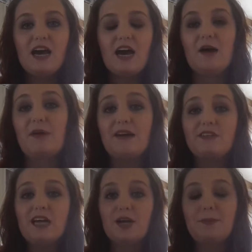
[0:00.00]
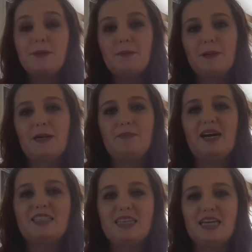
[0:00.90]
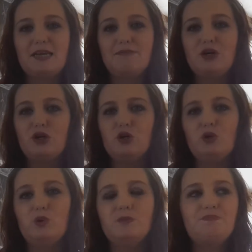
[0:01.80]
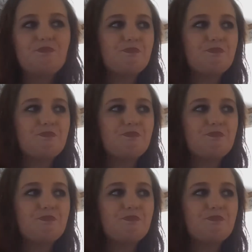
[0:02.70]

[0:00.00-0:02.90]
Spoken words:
I have a lot of people on my team who